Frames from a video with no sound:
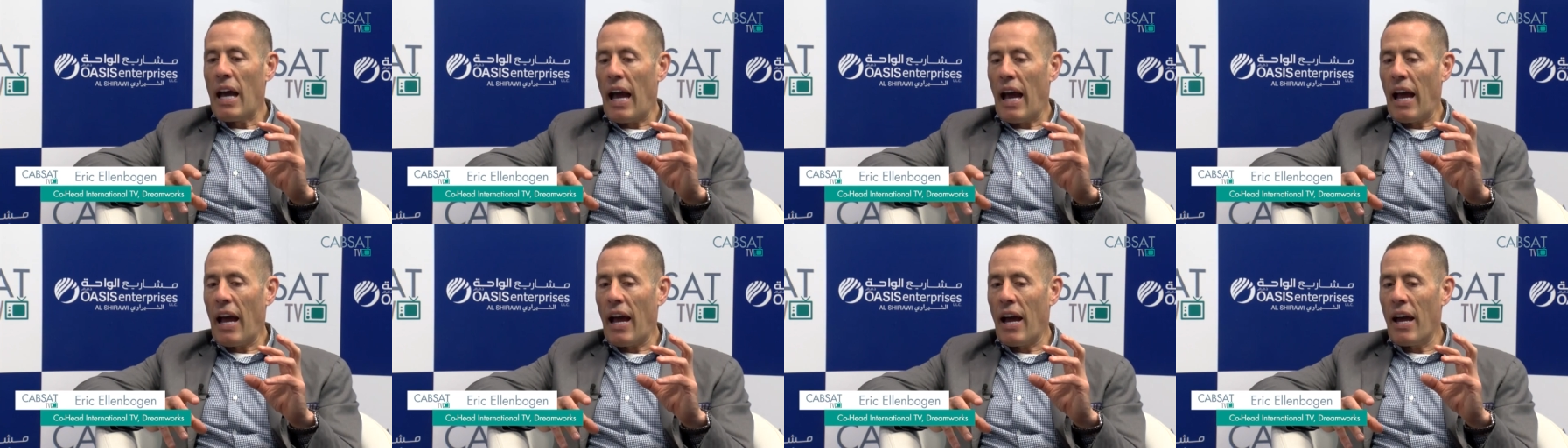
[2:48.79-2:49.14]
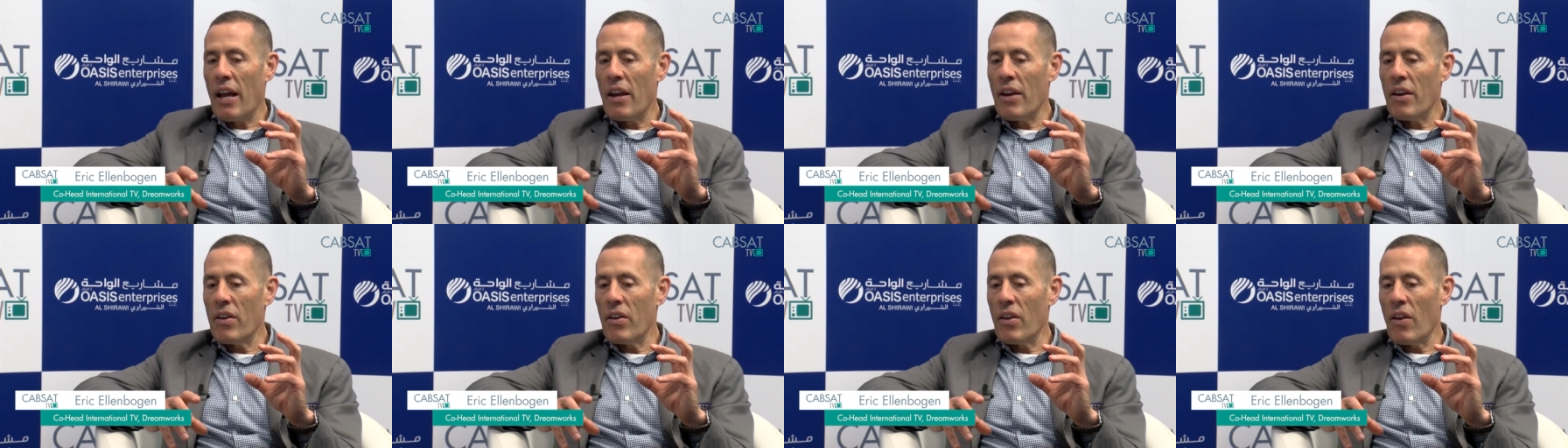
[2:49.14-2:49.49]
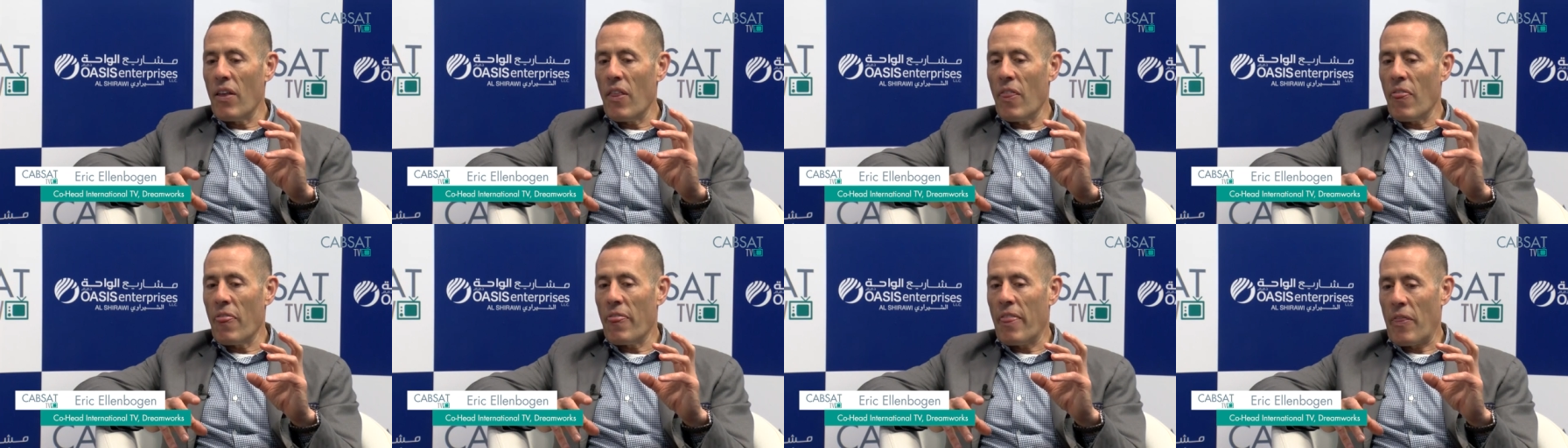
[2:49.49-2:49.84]
And
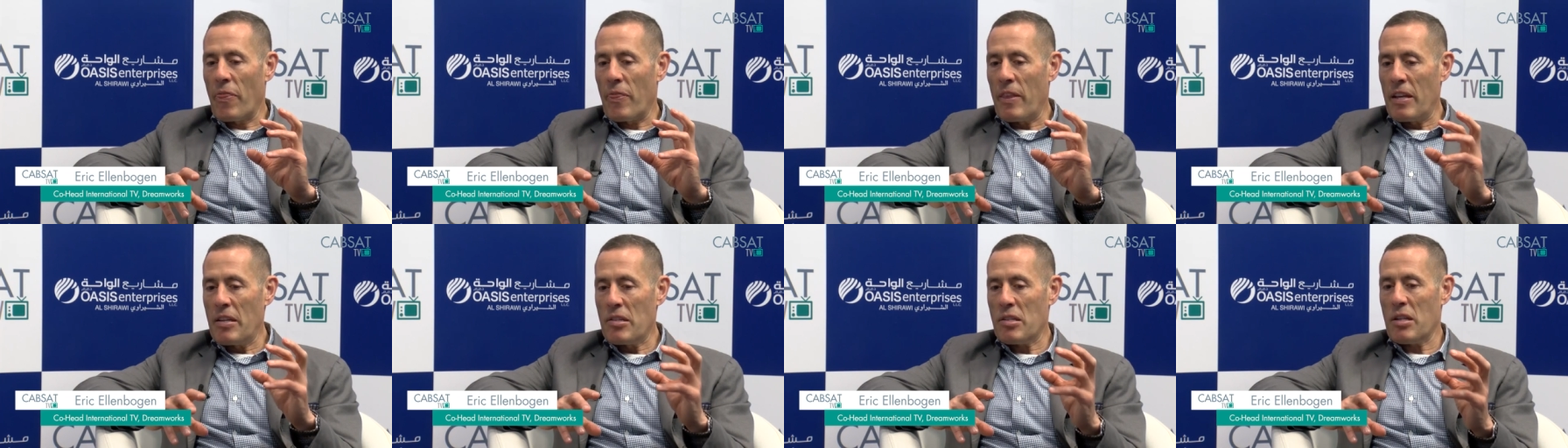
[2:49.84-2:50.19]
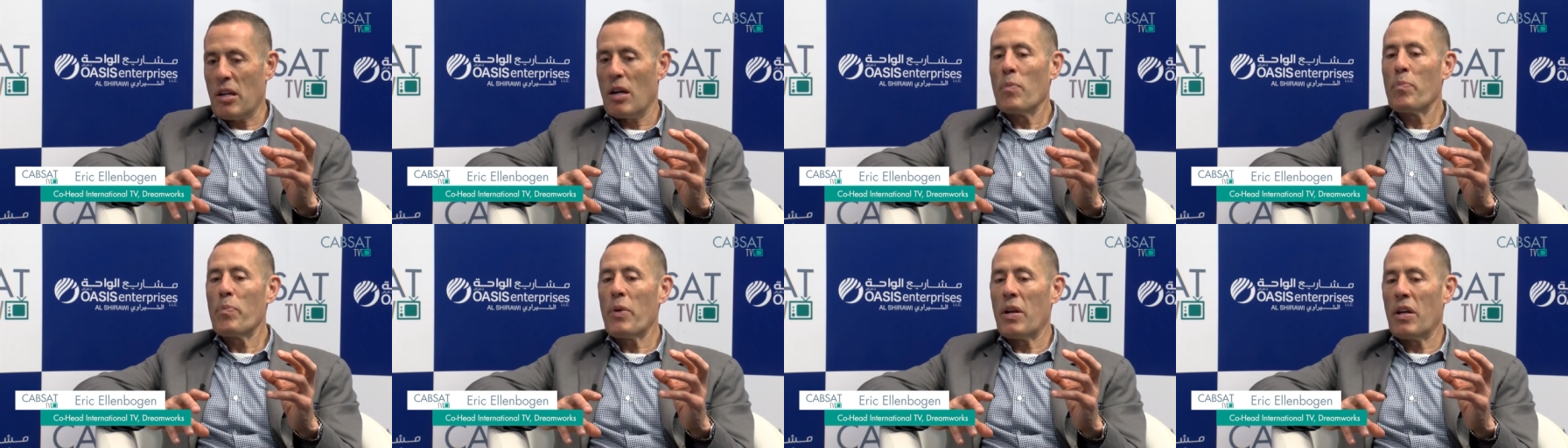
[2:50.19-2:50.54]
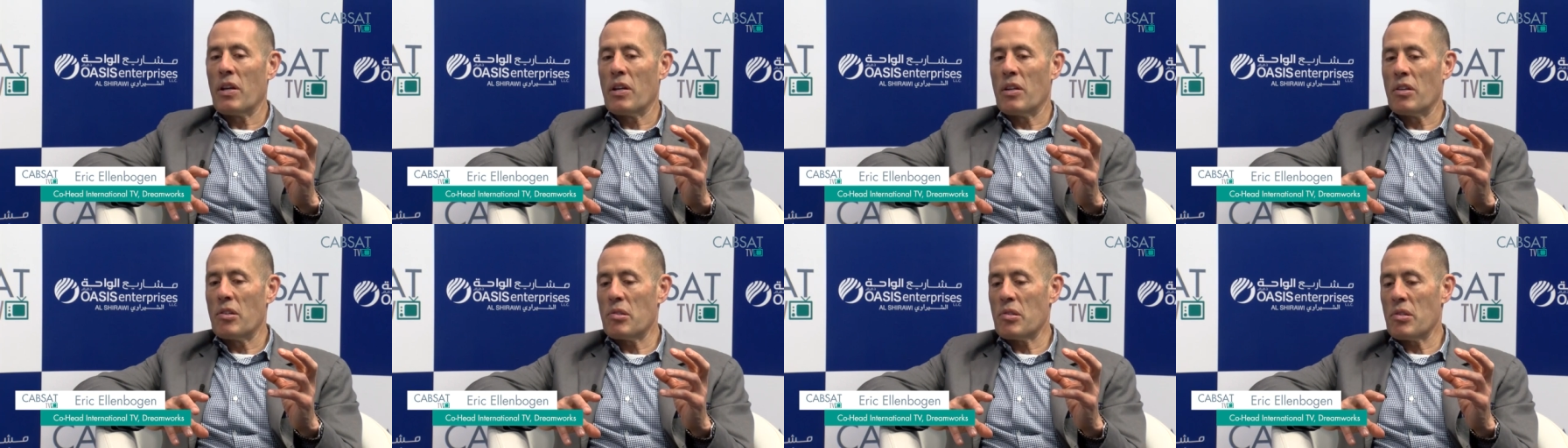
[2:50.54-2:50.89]
that these
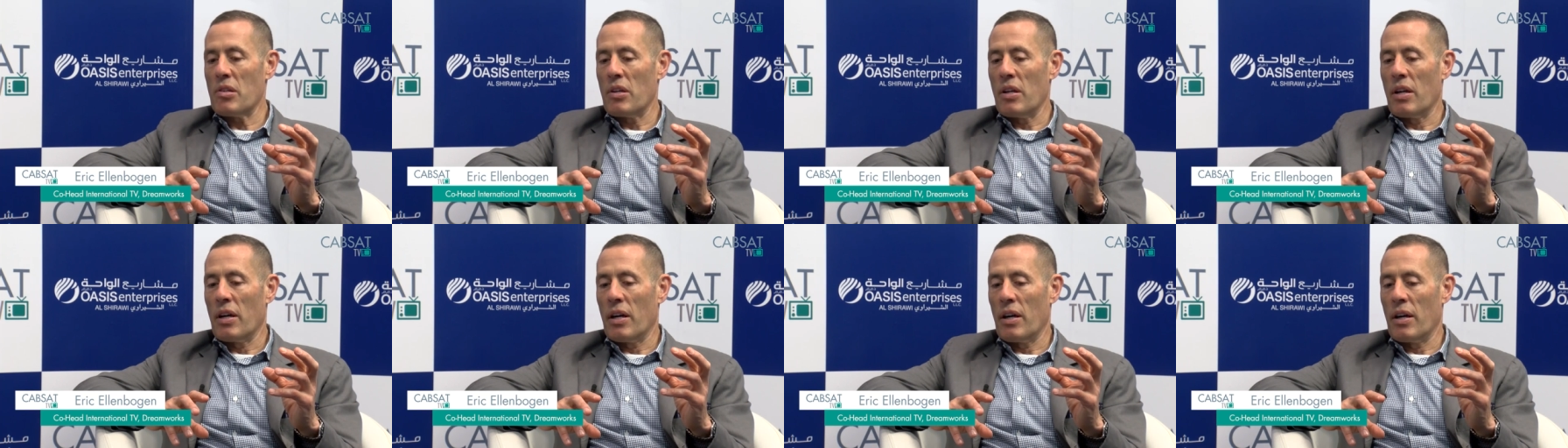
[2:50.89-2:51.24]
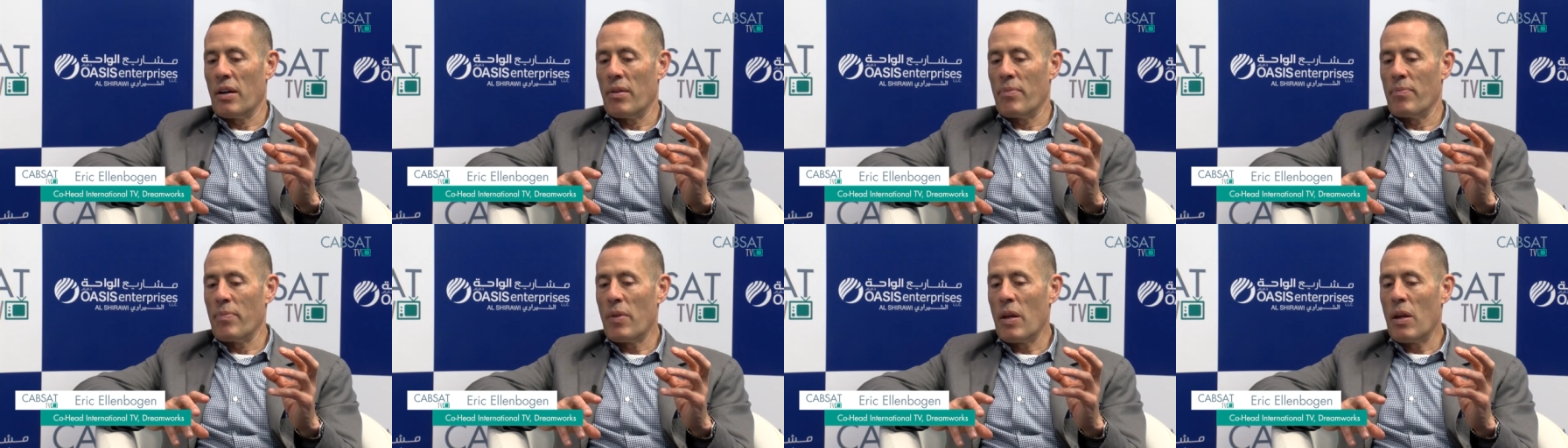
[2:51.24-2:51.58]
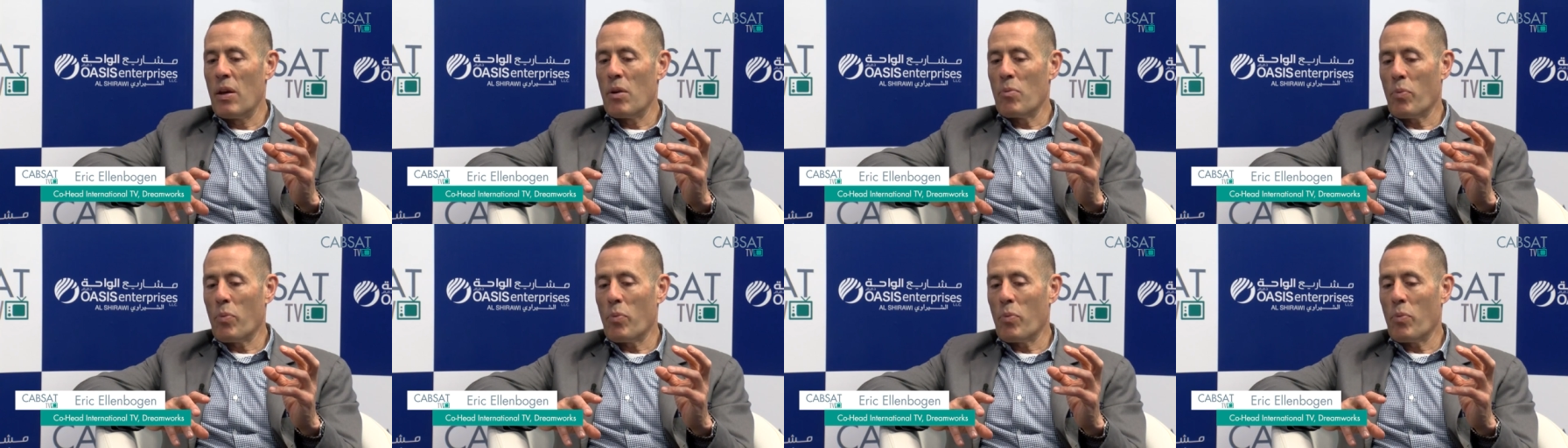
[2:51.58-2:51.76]
companies, um,